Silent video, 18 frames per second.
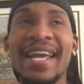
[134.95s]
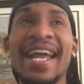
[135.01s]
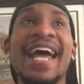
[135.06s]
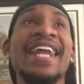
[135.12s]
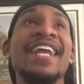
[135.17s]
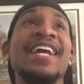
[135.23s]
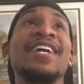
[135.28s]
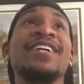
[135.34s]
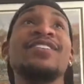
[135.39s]

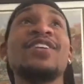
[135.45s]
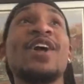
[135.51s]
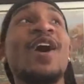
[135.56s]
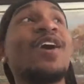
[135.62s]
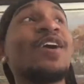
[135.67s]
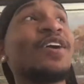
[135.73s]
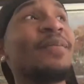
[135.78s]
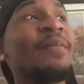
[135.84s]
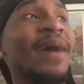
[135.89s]
and then
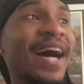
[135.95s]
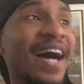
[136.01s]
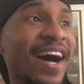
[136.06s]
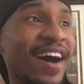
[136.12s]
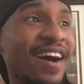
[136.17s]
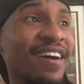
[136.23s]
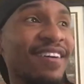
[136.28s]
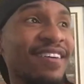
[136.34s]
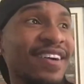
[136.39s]
talk
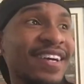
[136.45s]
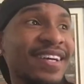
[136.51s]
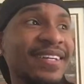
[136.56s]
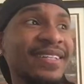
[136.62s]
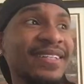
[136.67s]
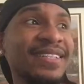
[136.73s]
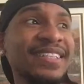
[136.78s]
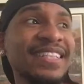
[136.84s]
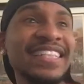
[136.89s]
about
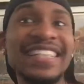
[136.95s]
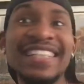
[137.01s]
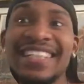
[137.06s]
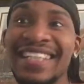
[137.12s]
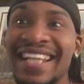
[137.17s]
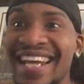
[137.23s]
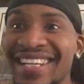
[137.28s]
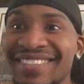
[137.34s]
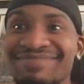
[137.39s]

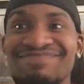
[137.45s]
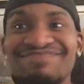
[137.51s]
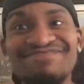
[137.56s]
like